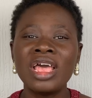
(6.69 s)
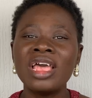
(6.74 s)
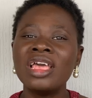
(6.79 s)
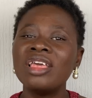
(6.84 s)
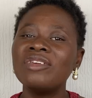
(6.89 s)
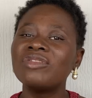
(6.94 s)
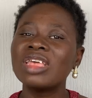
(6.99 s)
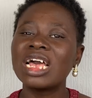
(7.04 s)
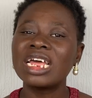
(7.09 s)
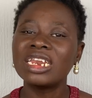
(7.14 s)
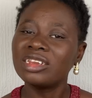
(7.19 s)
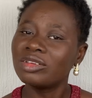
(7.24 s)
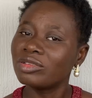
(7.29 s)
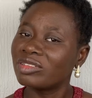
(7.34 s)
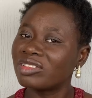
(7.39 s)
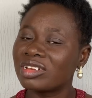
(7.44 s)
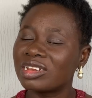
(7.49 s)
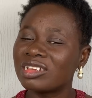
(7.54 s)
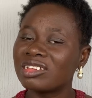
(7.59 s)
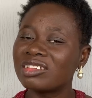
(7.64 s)
If you are new
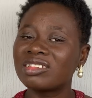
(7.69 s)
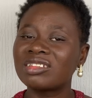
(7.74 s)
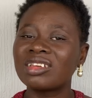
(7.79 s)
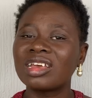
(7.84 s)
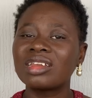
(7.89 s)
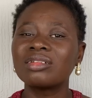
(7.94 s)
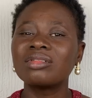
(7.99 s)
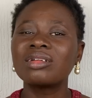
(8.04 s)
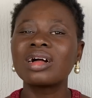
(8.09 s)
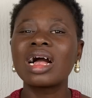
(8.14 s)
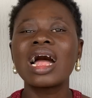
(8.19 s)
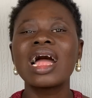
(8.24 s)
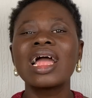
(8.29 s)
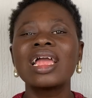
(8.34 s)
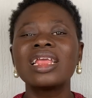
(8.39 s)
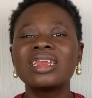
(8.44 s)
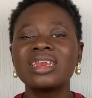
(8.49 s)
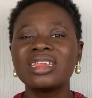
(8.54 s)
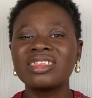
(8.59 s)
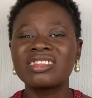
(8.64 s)
to this channel,
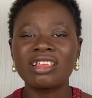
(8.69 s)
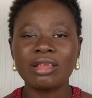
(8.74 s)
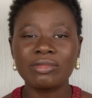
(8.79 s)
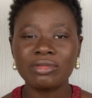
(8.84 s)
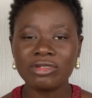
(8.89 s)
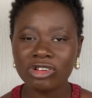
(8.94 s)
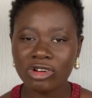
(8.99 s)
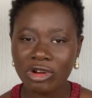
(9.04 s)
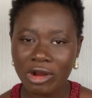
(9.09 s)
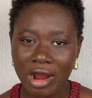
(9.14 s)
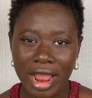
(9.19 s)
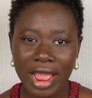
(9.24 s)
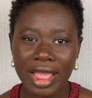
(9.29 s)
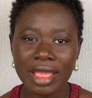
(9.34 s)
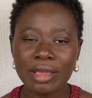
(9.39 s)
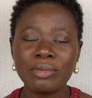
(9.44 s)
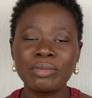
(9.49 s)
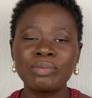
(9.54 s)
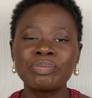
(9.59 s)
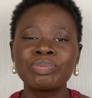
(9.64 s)
kindly subscribe.